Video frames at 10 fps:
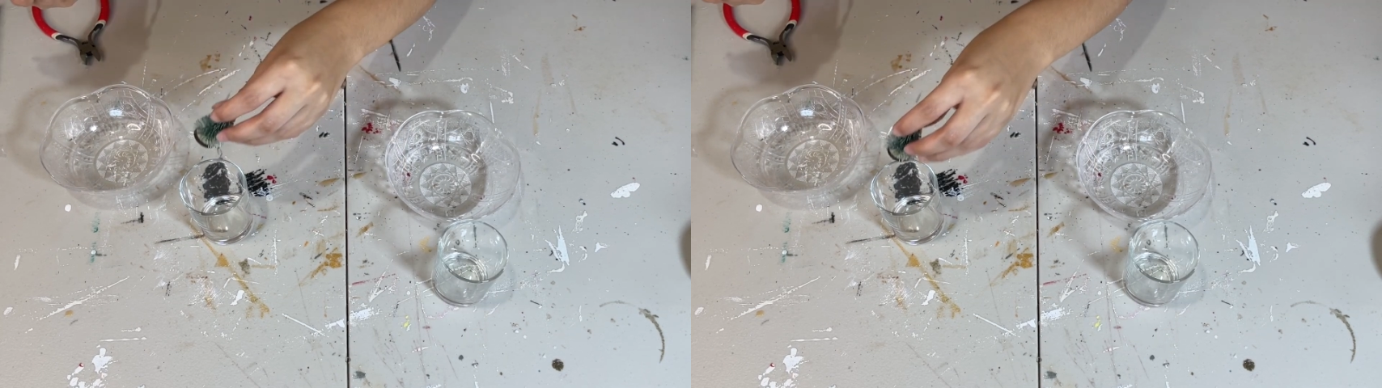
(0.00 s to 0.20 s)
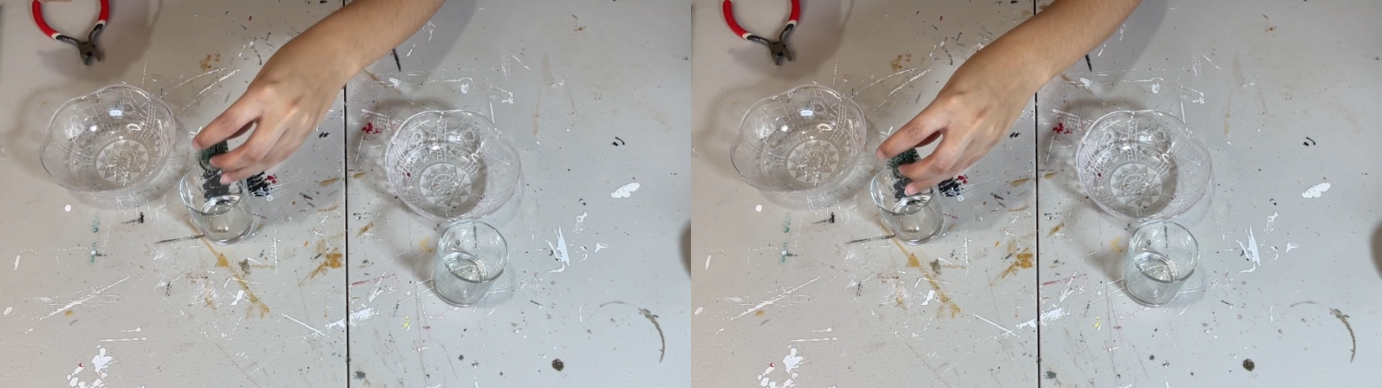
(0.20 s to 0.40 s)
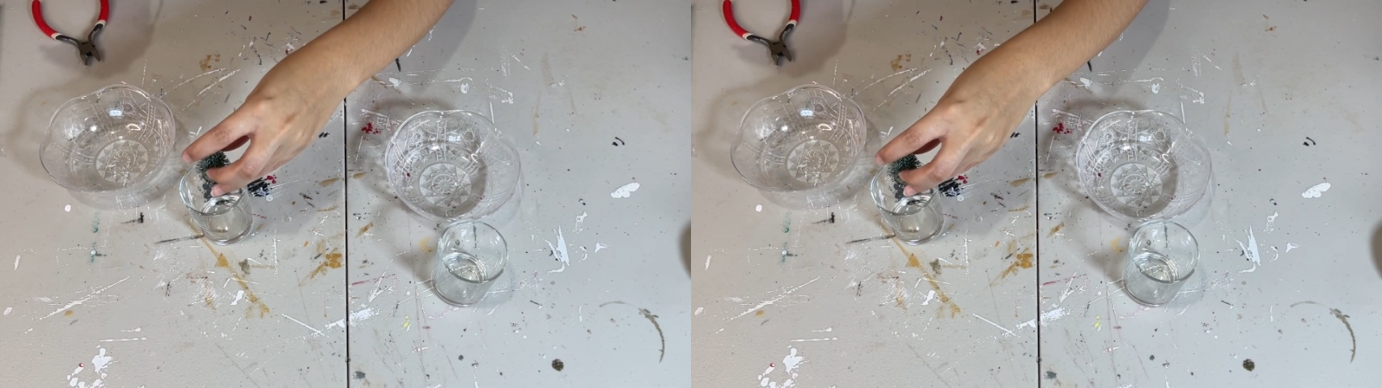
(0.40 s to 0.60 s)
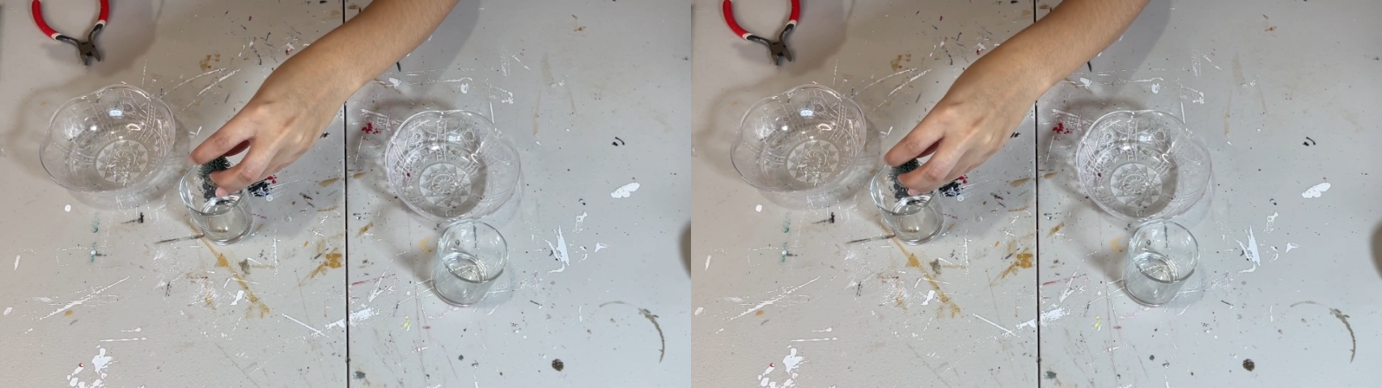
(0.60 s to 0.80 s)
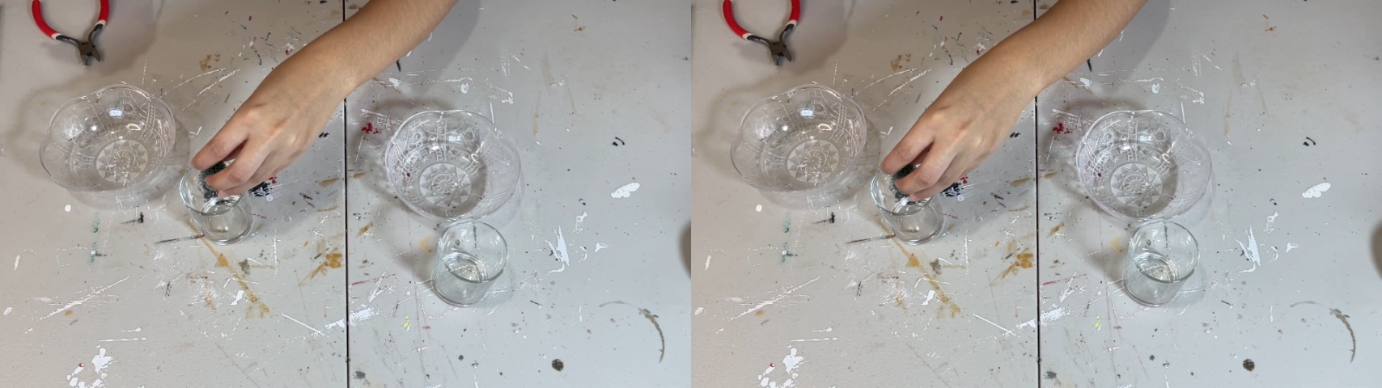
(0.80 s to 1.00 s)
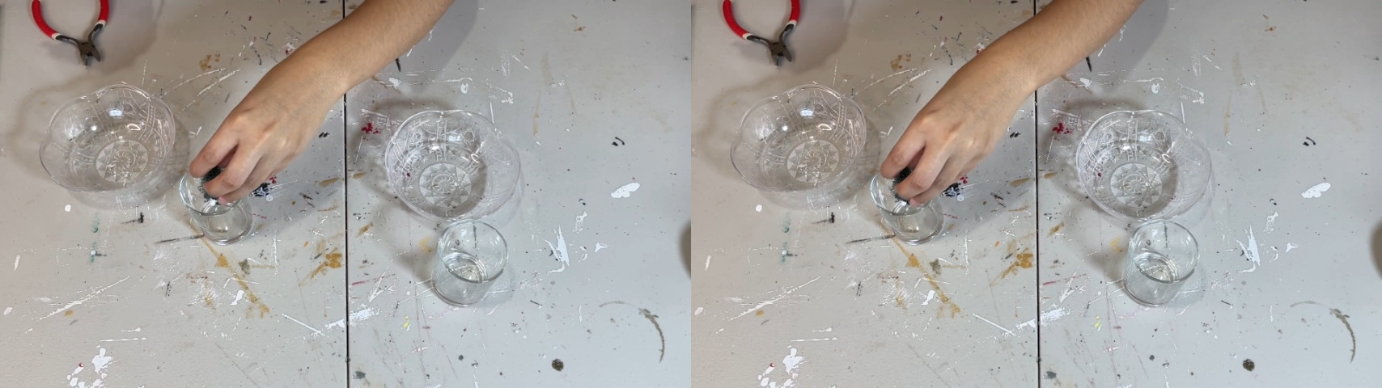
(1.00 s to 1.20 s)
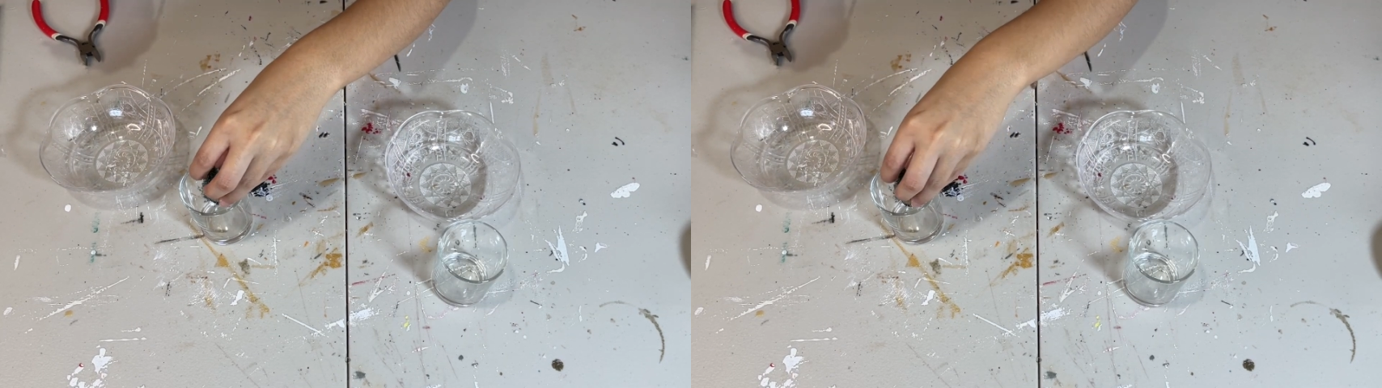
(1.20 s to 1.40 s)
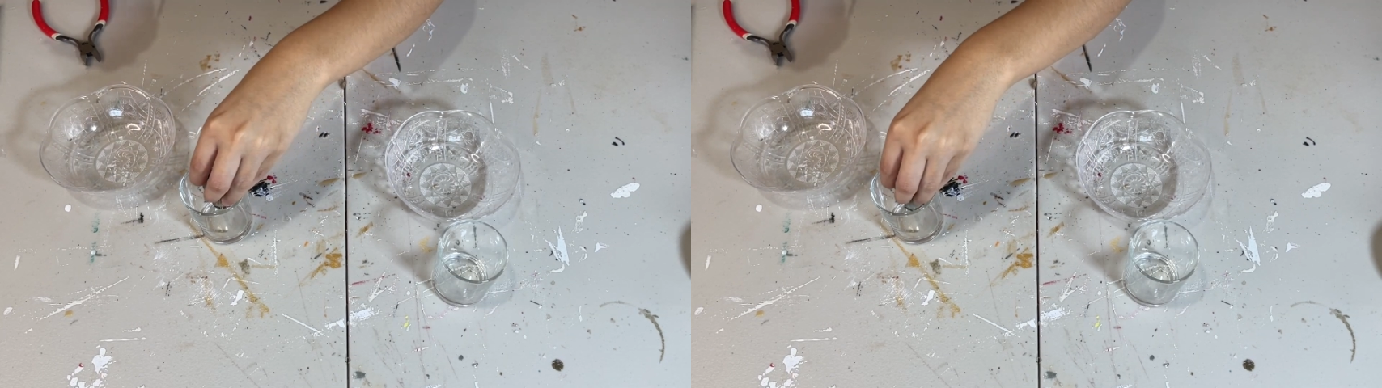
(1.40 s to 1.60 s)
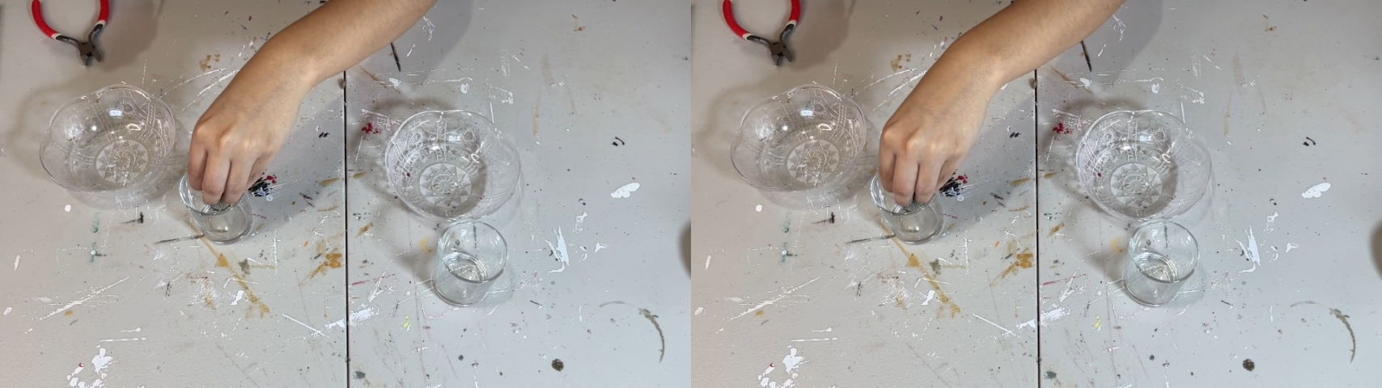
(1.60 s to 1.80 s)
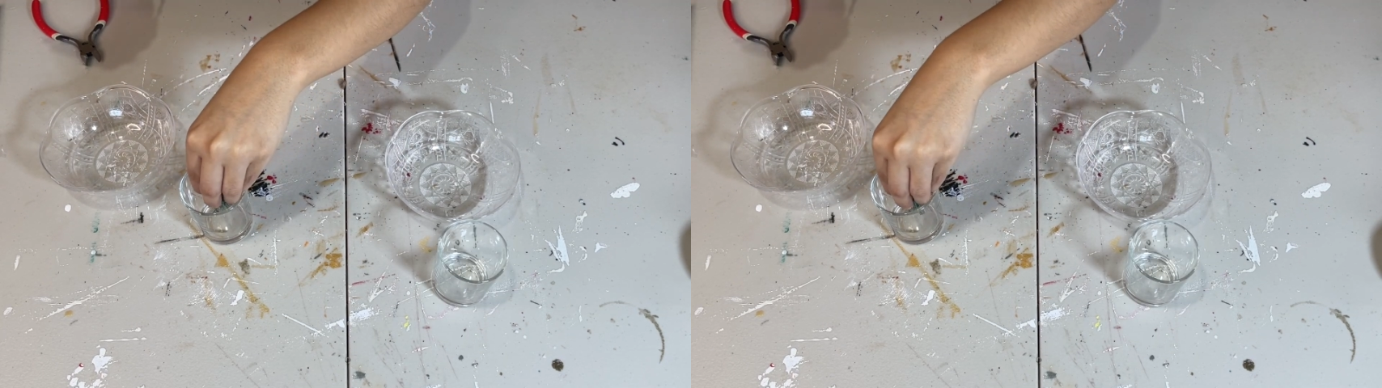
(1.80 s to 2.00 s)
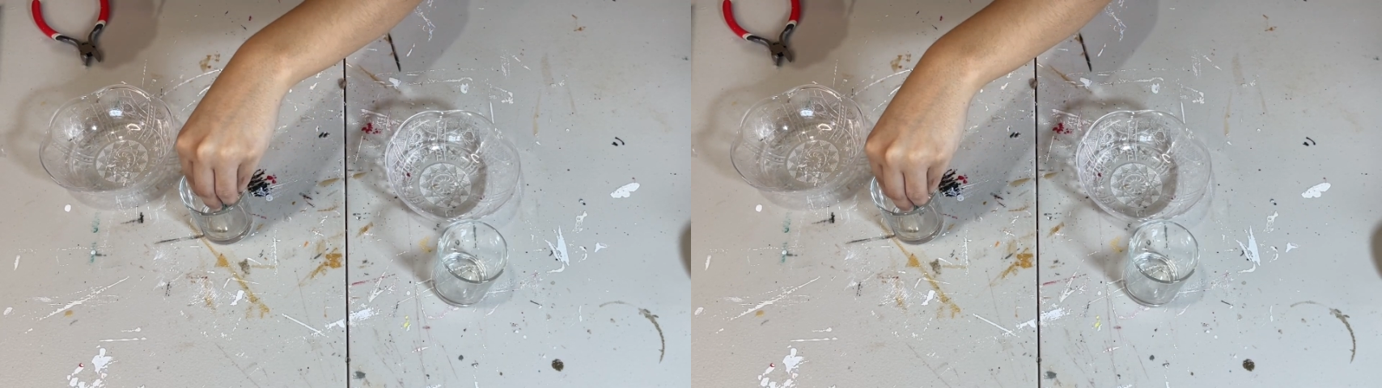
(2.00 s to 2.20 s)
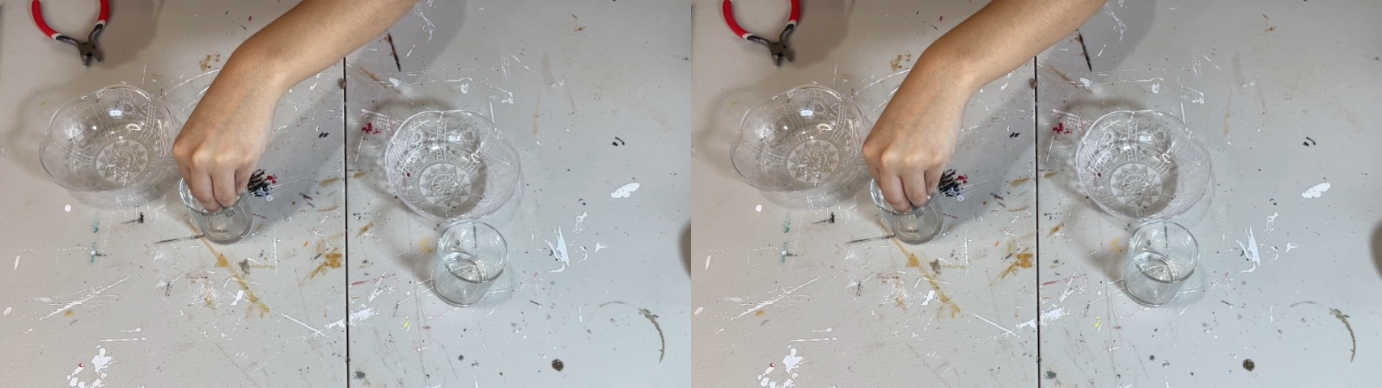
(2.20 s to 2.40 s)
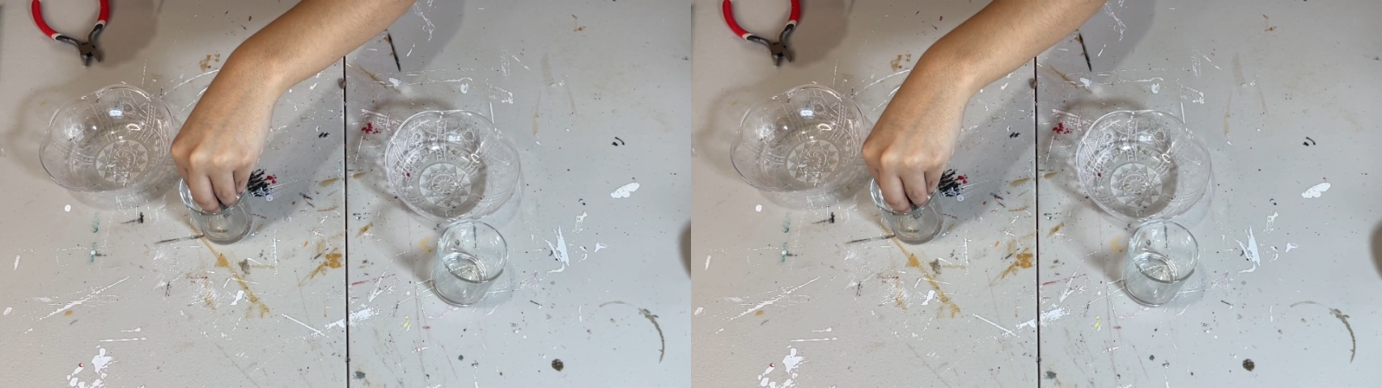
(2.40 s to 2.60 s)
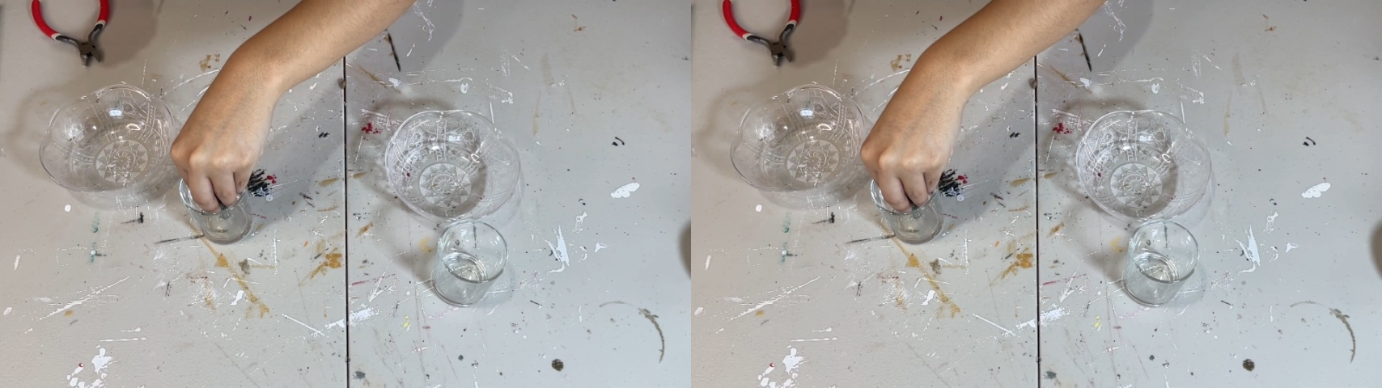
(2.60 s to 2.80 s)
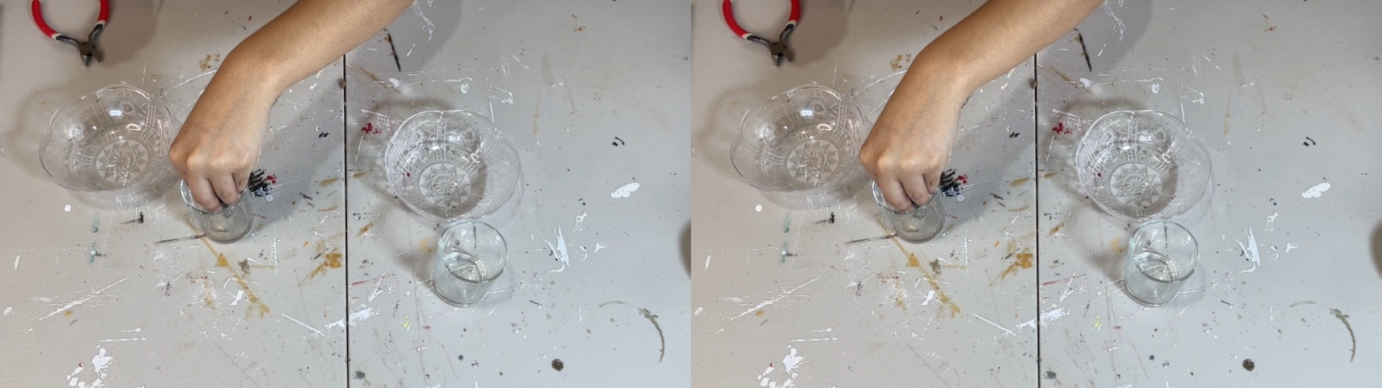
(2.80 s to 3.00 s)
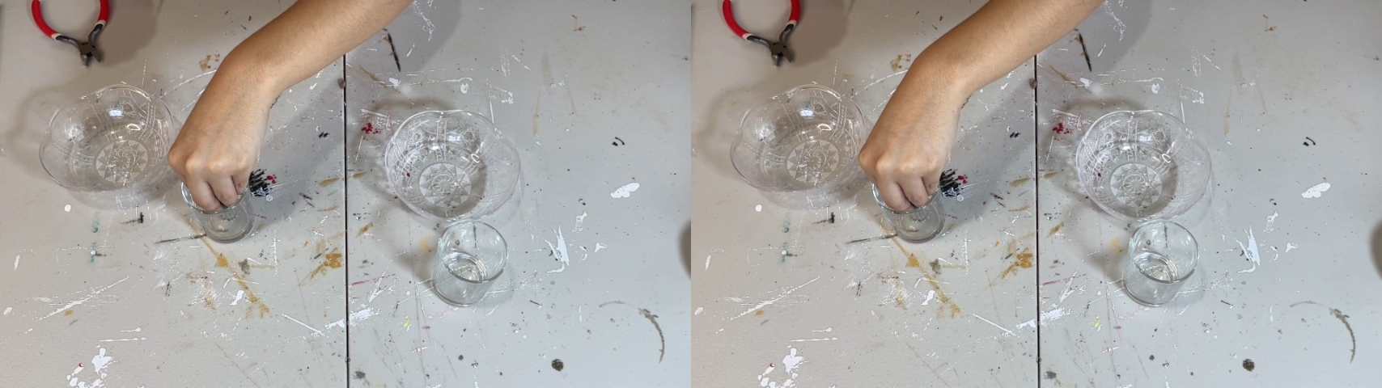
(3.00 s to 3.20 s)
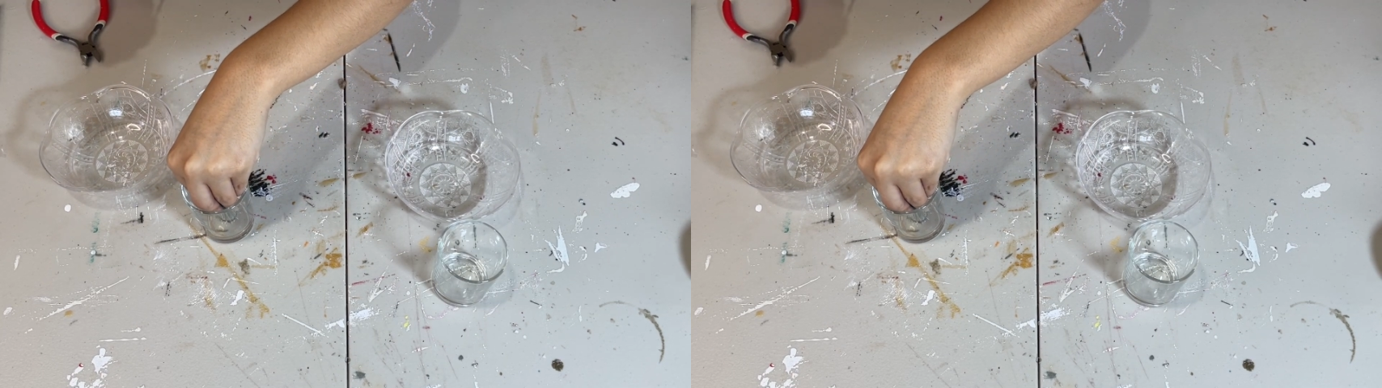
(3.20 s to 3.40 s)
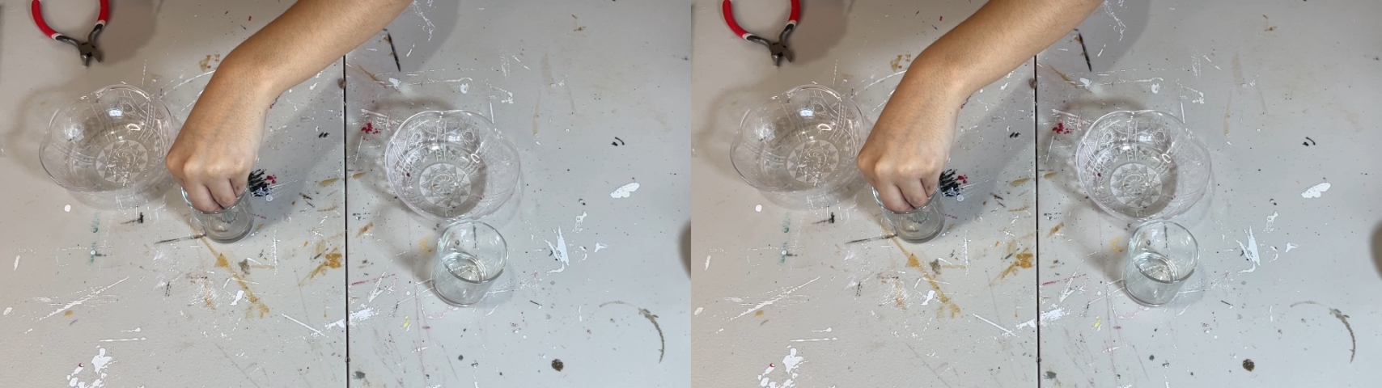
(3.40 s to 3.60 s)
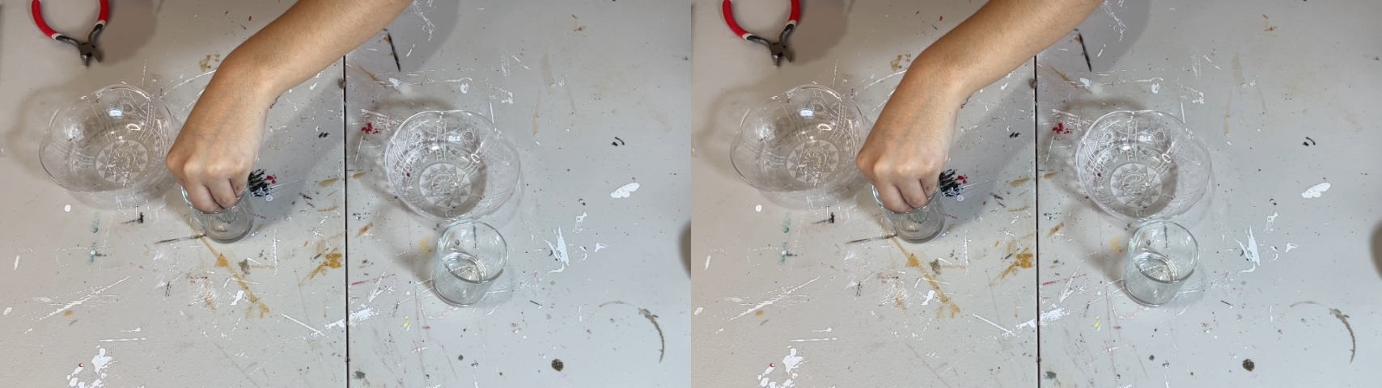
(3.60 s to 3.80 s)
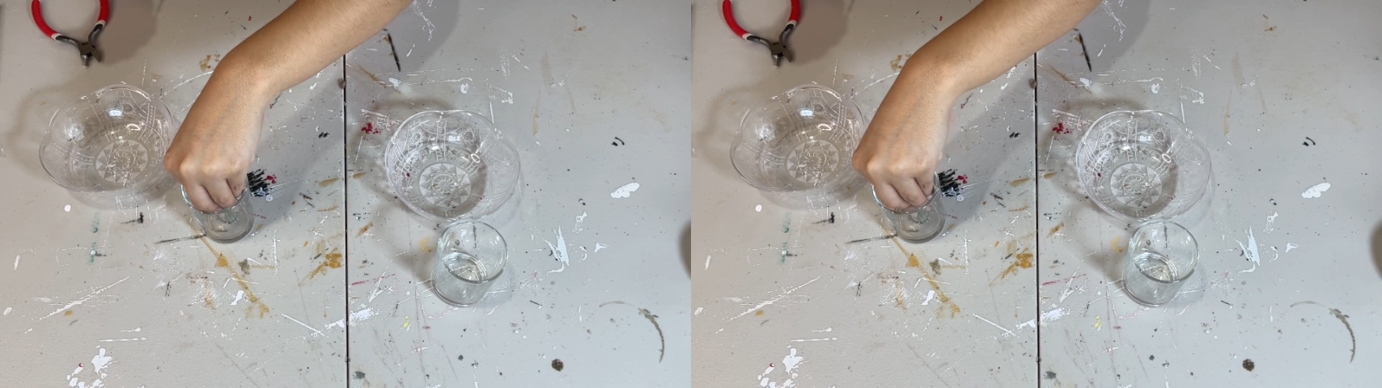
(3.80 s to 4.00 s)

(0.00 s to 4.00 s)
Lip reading: [unreadable: no face in view]